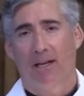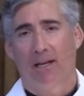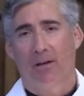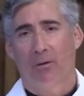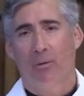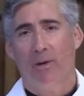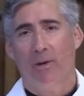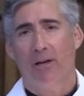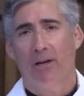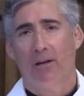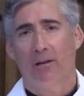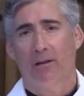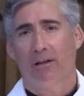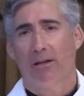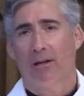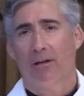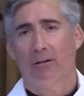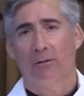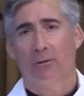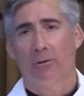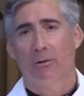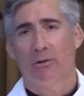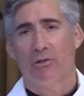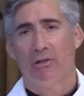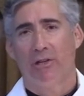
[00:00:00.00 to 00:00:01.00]
We know that our
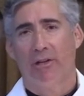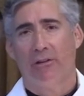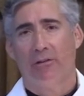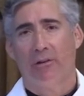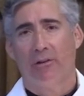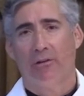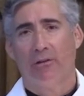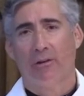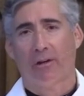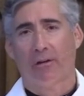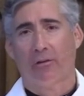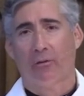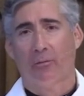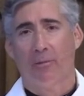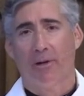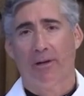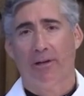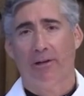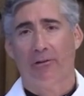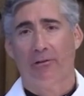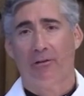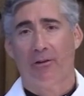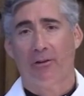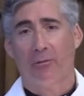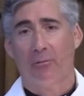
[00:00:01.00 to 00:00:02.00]
Lord Jesus
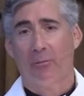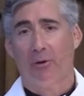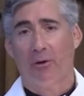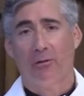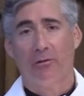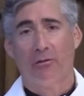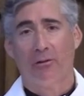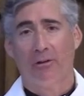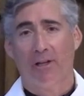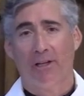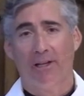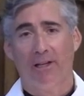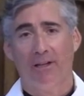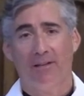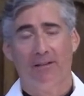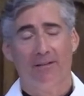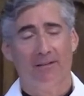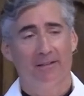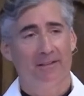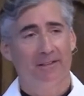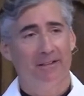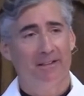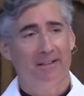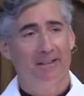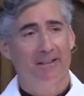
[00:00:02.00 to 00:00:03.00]
experienced this personally
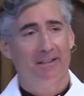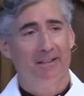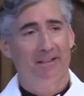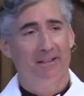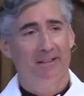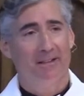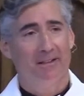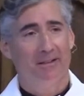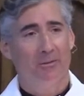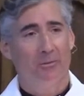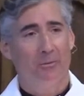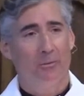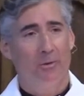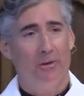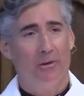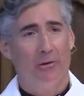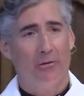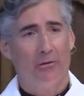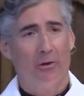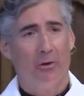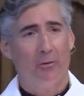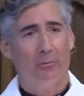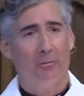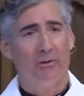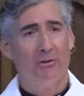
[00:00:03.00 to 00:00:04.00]
with
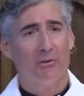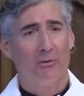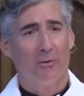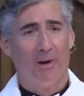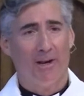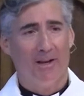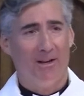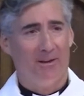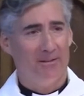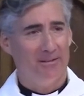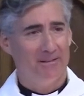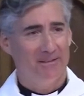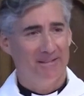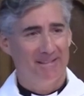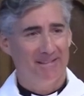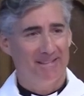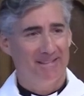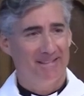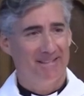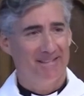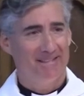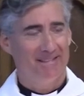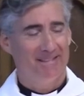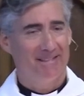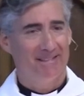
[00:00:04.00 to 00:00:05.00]
his own betrayal
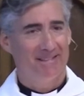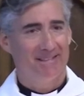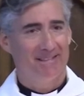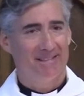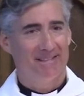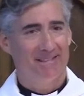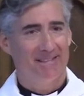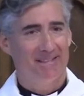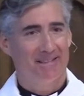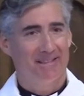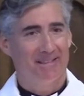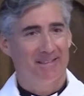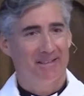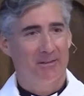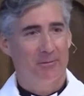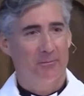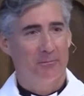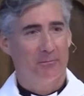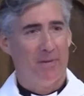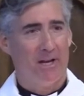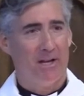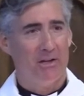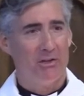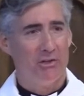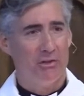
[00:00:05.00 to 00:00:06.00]

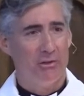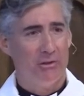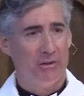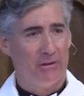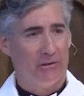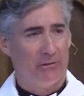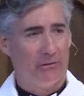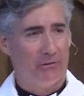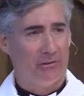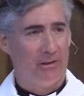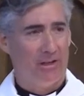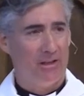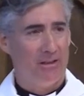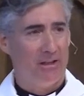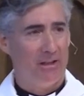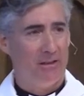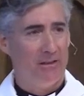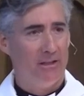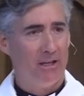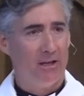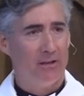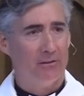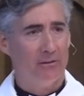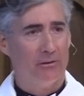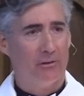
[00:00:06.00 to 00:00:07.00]
by Judas and then
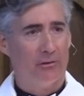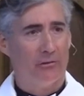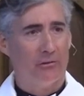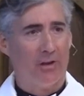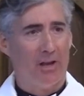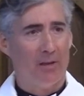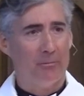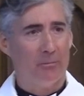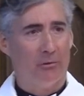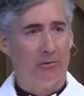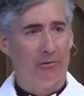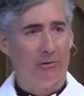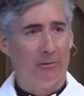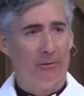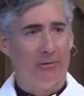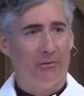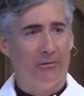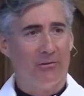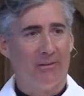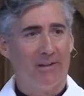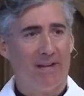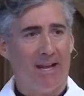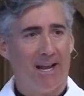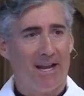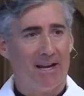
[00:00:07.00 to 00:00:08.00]
the other disciples who would
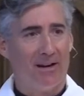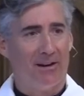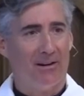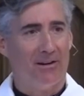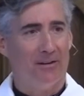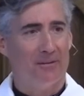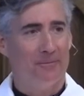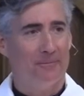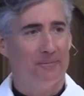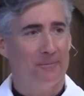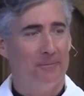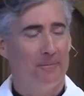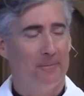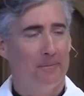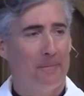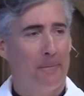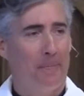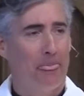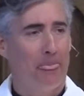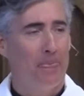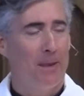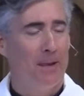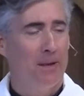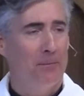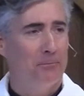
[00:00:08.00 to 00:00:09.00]
scatter.
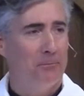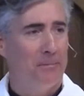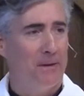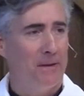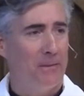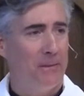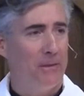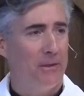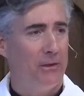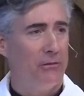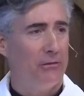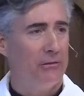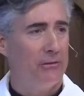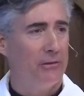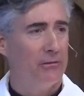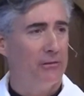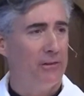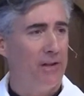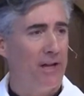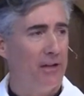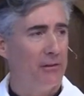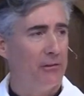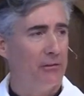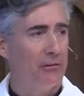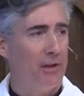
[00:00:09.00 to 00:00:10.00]
But this does
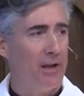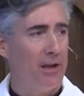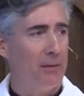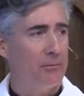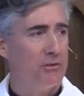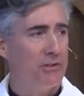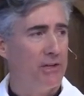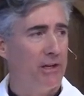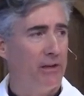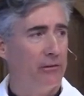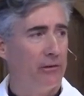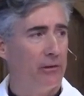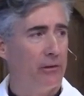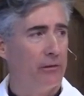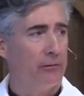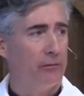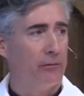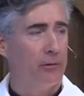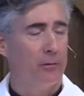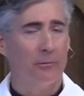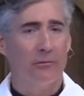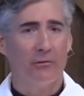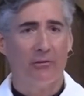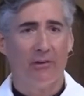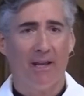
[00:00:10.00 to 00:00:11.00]
not stop Jesus
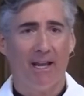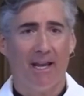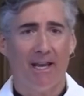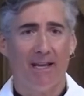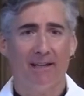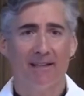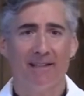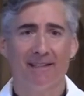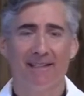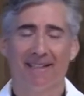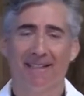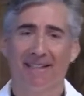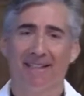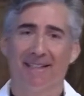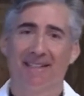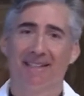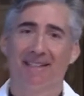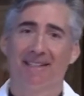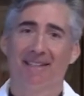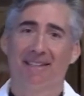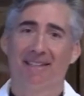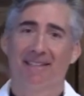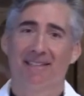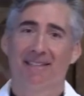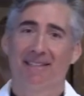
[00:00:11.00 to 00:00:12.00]
from saying,
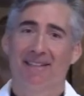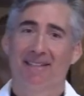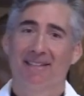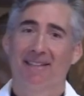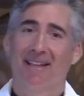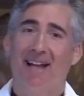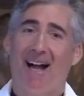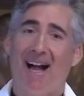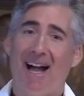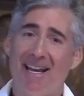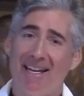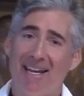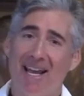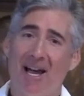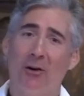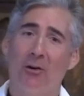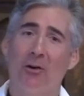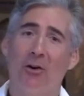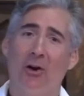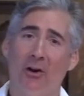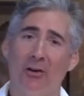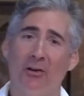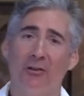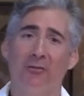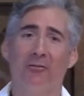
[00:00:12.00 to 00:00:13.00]
"I now
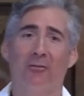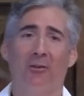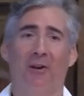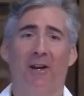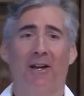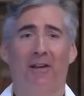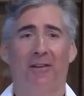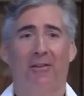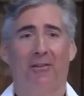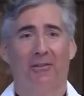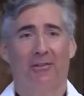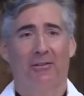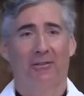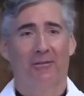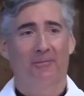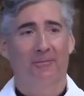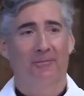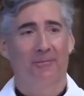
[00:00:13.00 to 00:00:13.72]
call you friends."